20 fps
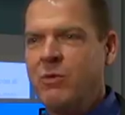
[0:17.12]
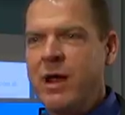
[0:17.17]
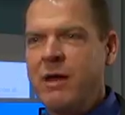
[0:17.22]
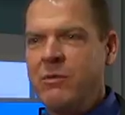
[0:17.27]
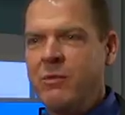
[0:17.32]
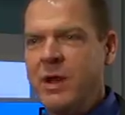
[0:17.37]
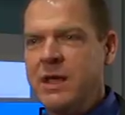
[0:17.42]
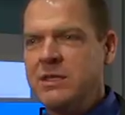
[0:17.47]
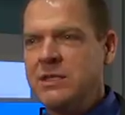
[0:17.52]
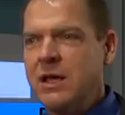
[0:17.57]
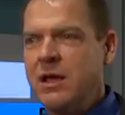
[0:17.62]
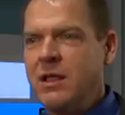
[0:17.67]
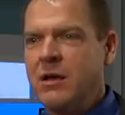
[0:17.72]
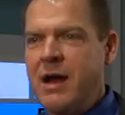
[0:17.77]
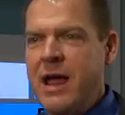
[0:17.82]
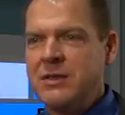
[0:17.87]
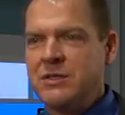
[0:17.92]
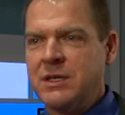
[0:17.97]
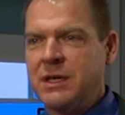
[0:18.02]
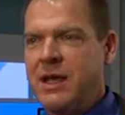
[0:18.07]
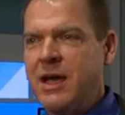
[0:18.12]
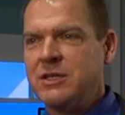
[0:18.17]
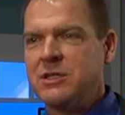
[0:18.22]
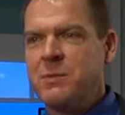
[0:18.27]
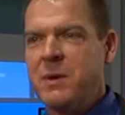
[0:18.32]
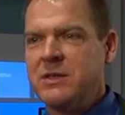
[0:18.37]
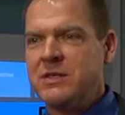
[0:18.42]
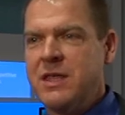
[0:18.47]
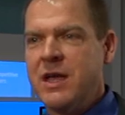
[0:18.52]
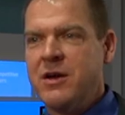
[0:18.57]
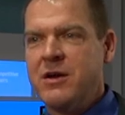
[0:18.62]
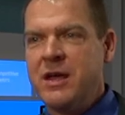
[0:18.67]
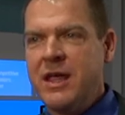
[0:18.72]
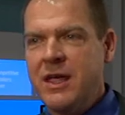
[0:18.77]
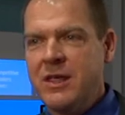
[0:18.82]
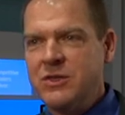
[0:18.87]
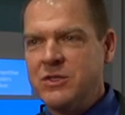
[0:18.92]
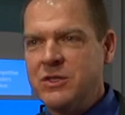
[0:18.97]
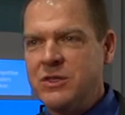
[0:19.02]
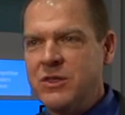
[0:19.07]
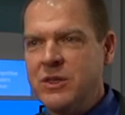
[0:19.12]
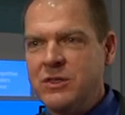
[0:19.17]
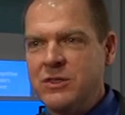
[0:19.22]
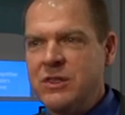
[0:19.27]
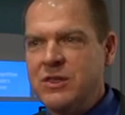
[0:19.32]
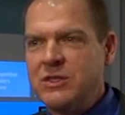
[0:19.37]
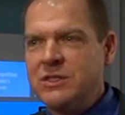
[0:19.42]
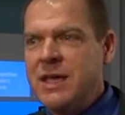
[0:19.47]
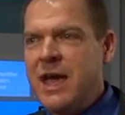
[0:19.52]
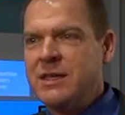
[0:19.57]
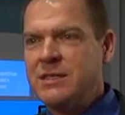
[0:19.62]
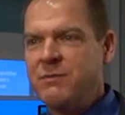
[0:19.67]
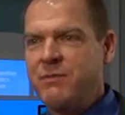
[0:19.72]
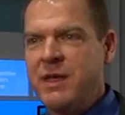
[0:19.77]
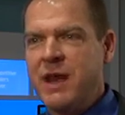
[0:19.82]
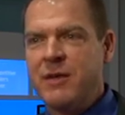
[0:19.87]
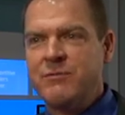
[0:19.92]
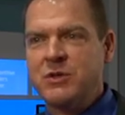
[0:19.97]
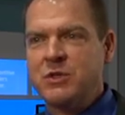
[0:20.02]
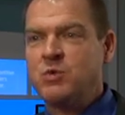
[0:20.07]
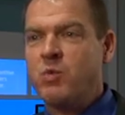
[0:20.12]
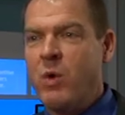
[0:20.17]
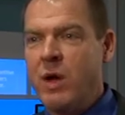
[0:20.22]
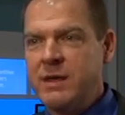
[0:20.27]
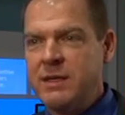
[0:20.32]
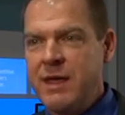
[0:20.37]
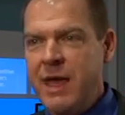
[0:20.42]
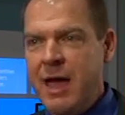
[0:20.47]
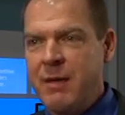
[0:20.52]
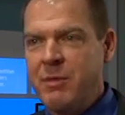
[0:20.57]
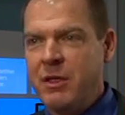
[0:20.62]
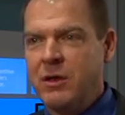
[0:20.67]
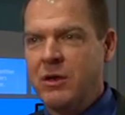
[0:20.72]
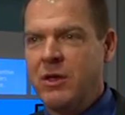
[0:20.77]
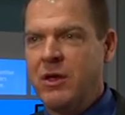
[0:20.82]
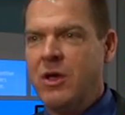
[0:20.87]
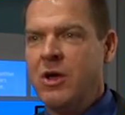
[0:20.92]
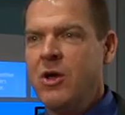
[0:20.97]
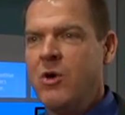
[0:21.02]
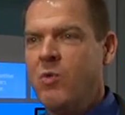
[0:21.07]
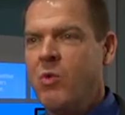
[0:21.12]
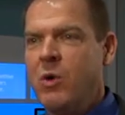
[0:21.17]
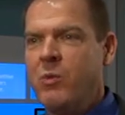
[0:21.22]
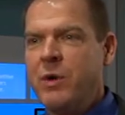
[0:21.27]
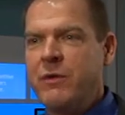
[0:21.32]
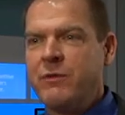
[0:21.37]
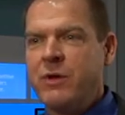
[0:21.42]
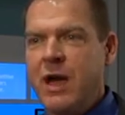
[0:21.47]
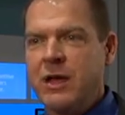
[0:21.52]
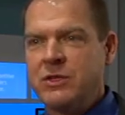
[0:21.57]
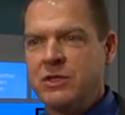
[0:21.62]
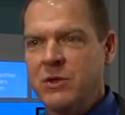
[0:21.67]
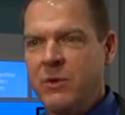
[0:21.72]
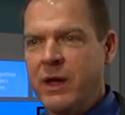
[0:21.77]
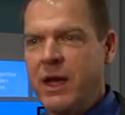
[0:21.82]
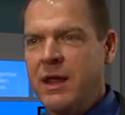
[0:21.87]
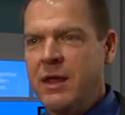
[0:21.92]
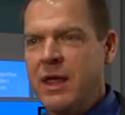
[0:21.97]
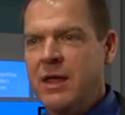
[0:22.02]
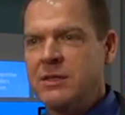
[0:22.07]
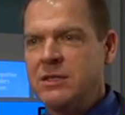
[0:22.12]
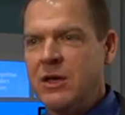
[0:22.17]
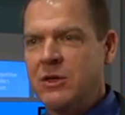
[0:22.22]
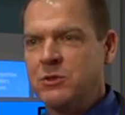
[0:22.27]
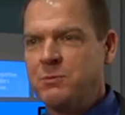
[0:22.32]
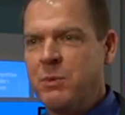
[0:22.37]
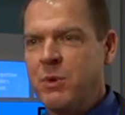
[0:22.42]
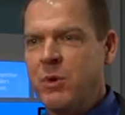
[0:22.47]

right retailer has to customize their needs to the, the size and fit of just one tablet. What we've got showing at Intel's